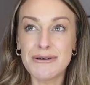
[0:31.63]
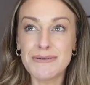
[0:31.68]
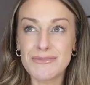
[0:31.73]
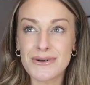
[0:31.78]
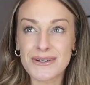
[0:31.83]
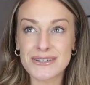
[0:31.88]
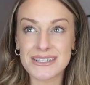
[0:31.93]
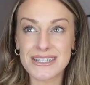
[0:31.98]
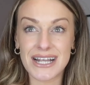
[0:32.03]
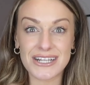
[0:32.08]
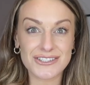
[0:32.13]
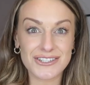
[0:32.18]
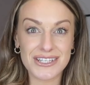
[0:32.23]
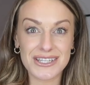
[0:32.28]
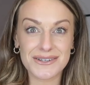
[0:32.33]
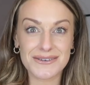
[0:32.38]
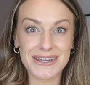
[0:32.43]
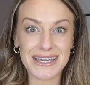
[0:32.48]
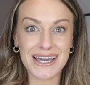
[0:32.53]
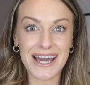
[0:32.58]
unboxing actually
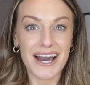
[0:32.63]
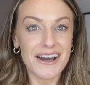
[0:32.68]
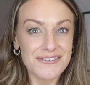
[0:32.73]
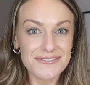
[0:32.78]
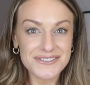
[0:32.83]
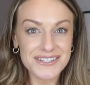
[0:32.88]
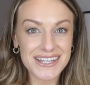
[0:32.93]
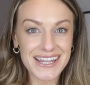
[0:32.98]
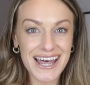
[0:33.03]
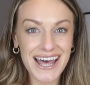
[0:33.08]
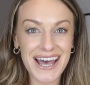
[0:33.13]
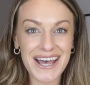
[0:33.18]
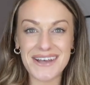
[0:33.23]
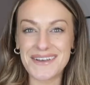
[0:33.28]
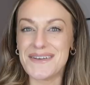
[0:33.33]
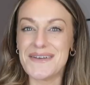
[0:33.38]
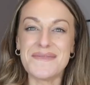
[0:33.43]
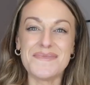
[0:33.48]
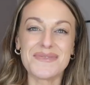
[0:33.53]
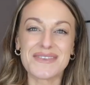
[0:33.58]
the week after
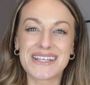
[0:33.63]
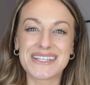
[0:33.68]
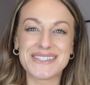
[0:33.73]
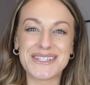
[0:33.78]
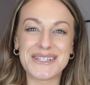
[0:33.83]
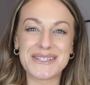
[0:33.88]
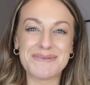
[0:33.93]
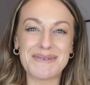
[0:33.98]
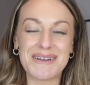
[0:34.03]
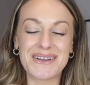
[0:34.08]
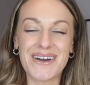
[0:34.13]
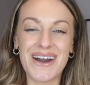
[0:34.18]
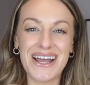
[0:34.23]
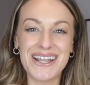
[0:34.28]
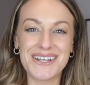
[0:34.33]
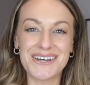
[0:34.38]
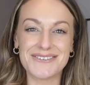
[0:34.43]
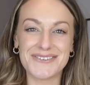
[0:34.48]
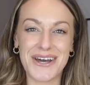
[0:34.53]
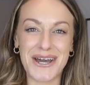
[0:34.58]
that, so there's been quite
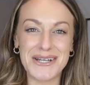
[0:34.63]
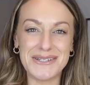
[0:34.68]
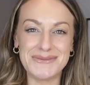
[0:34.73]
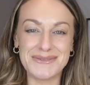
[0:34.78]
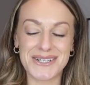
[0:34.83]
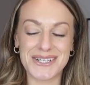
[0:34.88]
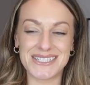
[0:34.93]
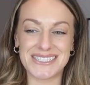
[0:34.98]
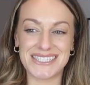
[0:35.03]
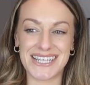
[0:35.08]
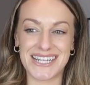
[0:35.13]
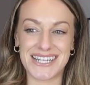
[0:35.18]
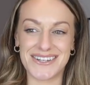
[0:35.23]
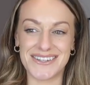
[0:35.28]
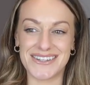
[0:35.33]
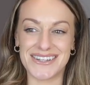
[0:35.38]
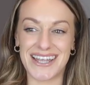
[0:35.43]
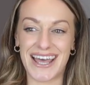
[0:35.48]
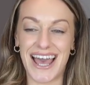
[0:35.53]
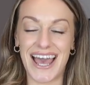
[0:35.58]
a lot of home content
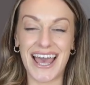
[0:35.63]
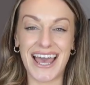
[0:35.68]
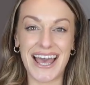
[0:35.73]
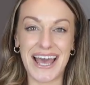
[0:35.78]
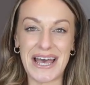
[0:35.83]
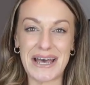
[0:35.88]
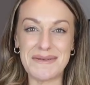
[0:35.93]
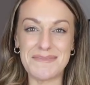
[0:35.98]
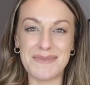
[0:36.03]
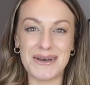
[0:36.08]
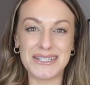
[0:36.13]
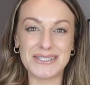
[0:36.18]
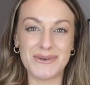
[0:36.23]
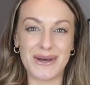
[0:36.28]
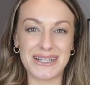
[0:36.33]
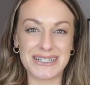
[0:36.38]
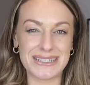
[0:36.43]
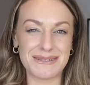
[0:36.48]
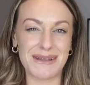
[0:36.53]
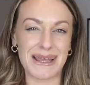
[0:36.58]
on there, as
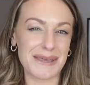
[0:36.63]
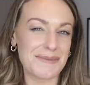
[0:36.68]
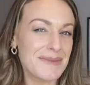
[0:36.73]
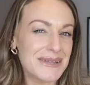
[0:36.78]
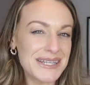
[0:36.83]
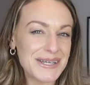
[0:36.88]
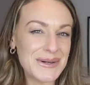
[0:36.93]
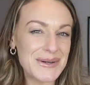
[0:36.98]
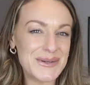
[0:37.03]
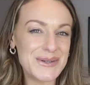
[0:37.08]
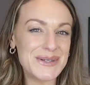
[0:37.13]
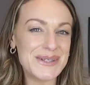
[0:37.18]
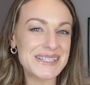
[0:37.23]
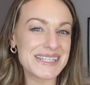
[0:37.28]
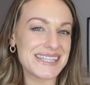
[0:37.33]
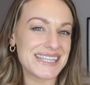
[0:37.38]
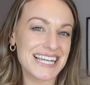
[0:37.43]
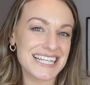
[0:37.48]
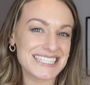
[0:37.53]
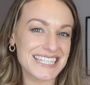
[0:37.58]
well as some like mini hauls
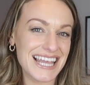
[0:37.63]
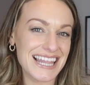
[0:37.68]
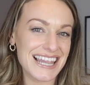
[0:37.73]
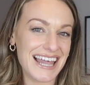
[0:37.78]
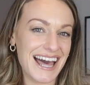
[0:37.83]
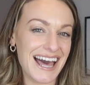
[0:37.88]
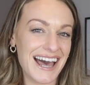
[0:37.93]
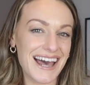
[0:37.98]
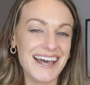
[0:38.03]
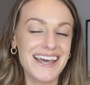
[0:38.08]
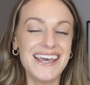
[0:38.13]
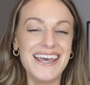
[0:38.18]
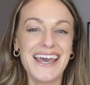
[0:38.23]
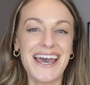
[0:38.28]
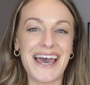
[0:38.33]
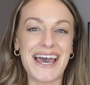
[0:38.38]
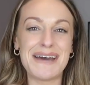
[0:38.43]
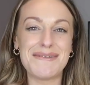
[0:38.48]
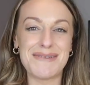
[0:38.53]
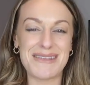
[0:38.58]
and things like that,
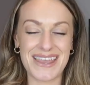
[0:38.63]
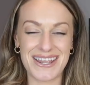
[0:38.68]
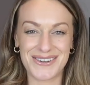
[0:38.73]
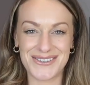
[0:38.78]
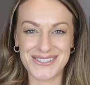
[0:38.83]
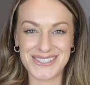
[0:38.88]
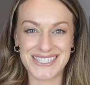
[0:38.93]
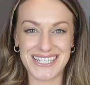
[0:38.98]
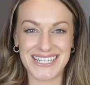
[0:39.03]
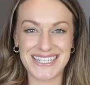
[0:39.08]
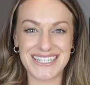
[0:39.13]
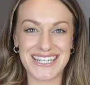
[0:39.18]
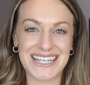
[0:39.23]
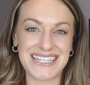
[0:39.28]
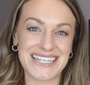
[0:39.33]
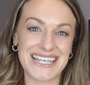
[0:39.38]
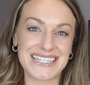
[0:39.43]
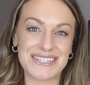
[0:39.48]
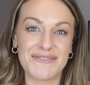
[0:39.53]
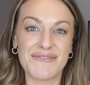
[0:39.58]
and then on
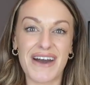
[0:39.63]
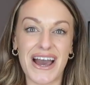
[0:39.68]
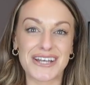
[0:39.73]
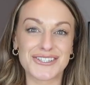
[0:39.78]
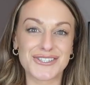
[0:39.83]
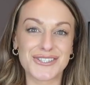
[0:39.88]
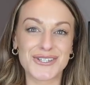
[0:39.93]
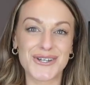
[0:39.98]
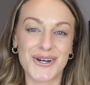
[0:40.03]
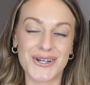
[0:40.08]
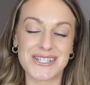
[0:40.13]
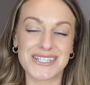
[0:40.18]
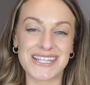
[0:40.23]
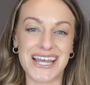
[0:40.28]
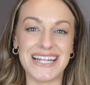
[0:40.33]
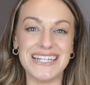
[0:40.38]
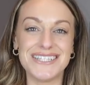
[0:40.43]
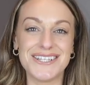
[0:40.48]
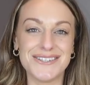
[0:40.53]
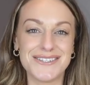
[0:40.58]
Sundays is fashion
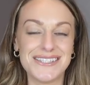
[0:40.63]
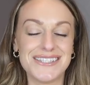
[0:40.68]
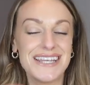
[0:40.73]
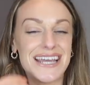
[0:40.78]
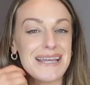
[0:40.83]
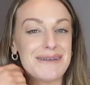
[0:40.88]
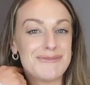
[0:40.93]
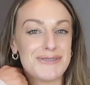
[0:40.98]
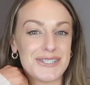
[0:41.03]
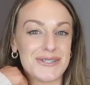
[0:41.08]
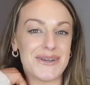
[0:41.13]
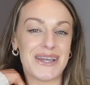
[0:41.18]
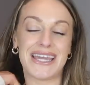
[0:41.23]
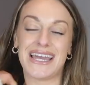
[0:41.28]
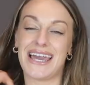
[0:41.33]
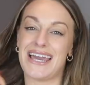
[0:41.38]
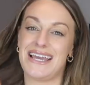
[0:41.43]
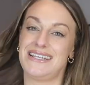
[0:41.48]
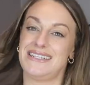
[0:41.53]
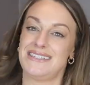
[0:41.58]
content. So today I'm
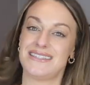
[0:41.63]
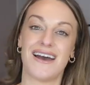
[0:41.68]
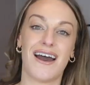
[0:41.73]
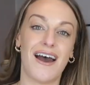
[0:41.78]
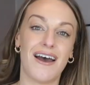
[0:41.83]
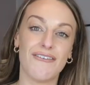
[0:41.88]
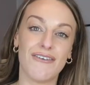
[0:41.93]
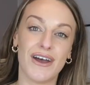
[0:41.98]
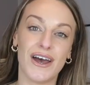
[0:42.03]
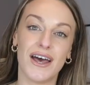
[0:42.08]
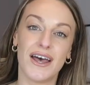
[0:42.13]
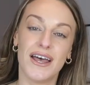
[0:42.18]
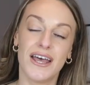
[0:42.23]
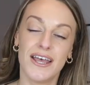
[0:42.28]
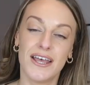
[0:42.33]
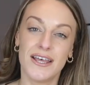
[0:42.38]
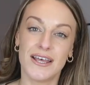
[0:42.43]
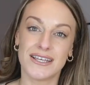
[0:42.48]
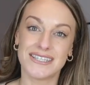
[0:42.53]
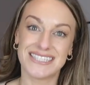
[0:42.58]
doing a Zara
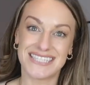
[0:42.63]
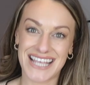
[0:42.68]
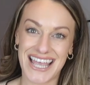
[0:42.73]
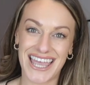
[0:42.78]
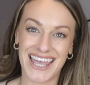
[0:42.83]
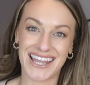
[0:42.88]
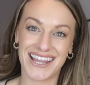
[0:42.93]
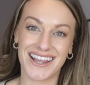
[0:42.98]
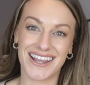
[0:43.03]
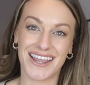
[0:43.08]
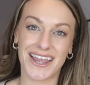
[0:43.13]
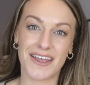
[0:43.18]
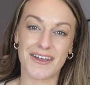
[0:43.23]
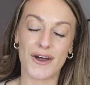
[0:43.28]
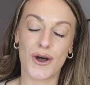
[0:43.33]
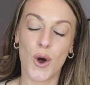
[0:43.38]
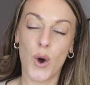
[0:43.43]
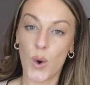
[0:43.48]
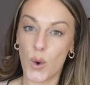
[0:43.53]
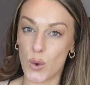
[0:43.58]

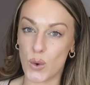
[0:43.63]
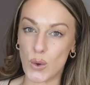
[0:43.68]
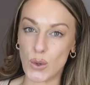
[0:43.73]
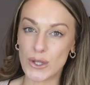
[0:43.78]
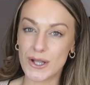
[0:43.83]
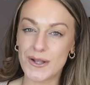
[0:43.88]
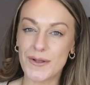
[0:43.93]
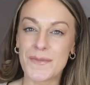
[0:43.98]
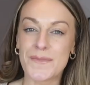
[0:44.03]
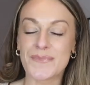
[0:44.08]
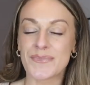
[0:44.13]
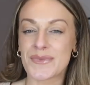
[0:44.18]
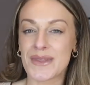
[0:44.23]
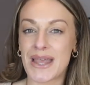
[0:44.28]
sale haul.